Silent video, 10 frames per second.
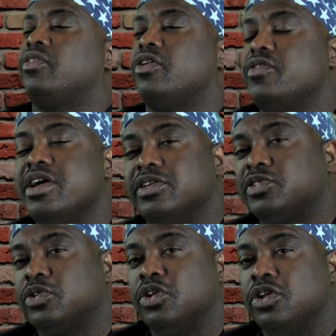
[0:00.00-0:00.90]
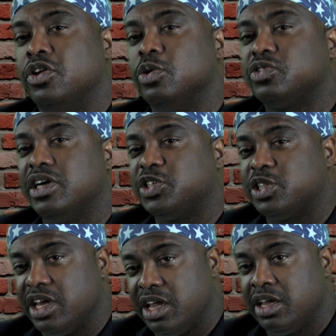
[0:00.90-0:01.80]
There is no such
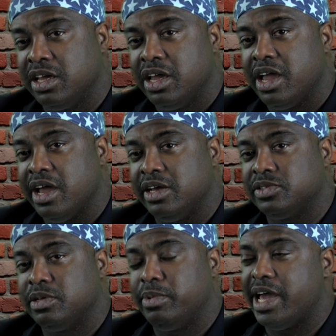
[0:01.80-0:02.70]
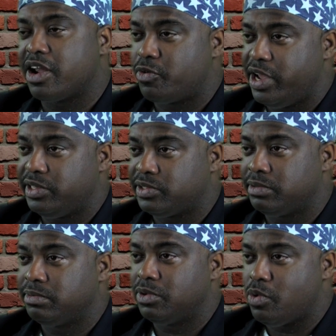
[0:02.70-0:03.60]
thing as the black
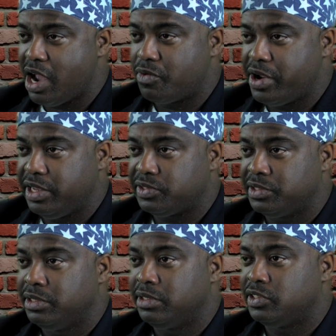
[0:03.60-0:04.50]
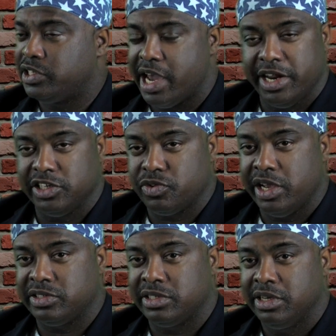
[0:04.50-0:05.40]
race, the white race, Chinese
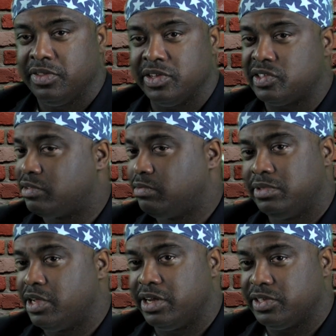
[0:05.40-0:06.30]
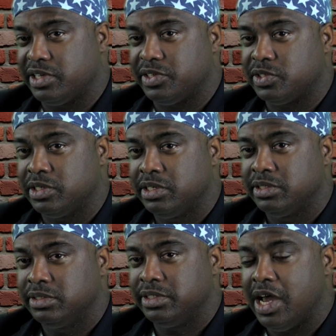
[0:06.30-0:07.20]
race. That doesn't exist.
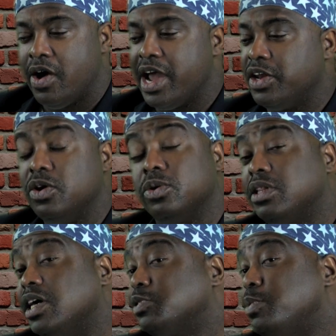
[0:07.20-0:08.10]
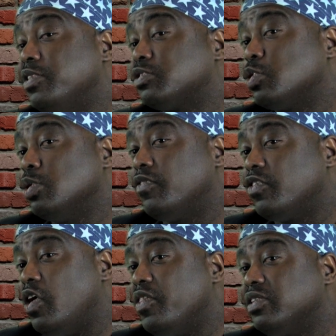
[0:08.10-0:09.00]
Now, I know that that's been the school of
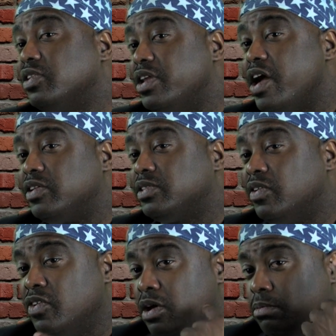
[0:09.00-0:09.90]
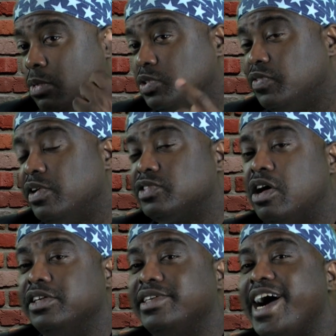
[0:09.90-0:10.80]
thought. That's a narrative. Most of us
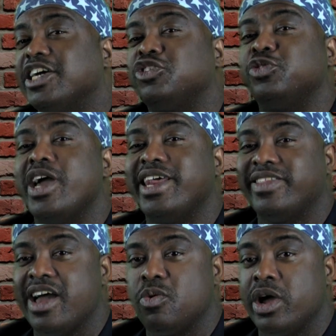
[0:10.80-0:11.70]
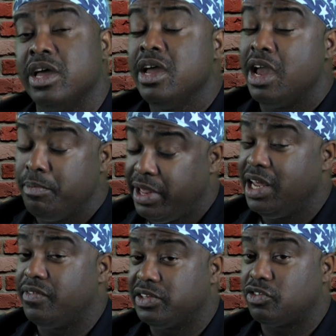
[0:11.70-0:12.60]
are indoctrinated that way. And
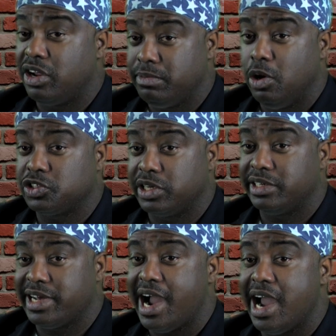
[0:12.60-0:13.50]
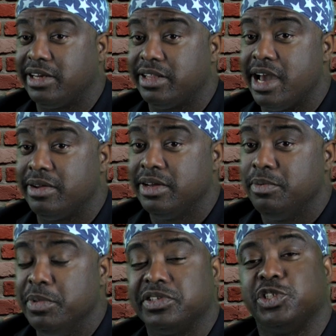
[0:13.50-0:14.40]
many of us are emotionally tied to that
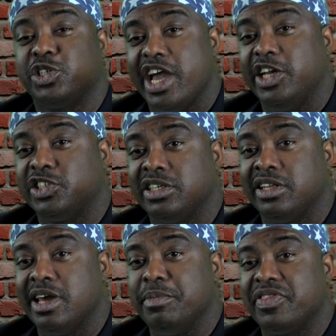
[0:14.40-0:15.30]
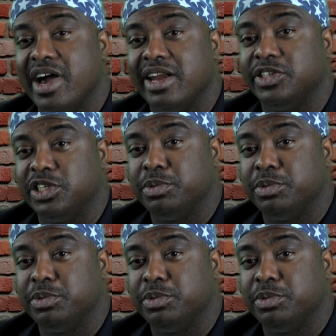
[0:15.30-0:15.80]
miseducation and that mythology.